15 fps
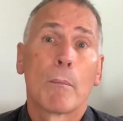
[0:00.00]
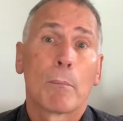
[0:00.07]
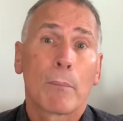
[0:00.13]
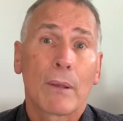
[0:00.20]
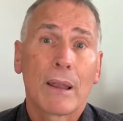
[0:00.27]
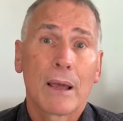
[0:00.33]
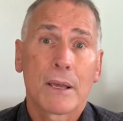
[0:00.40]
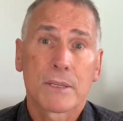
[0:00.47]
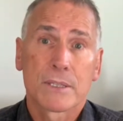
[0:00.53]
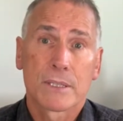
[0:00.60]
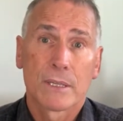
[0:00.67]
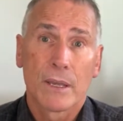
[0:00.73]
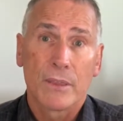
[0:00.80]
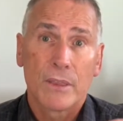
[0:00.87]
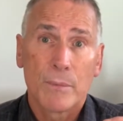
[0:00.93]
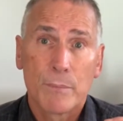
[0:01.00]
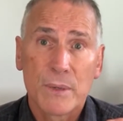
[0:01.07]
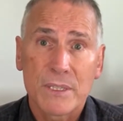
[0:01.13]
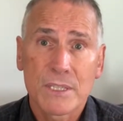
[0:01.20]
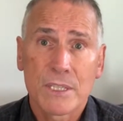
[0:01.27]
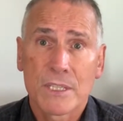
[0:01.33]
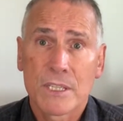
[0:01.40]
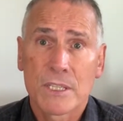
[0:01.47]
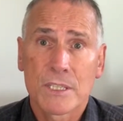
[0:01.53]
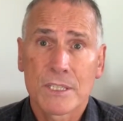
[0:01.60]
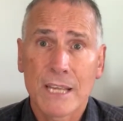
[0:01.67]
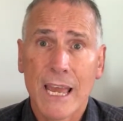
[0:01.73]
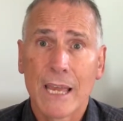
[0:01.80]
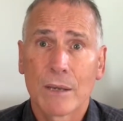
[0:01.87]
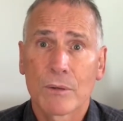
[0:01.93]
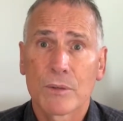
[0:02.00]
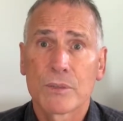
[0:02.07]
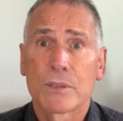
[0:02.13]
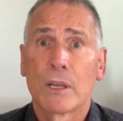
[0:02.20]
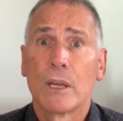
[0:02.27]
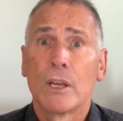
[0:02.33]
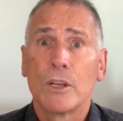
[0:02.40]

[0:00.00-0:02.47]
plus the business's sales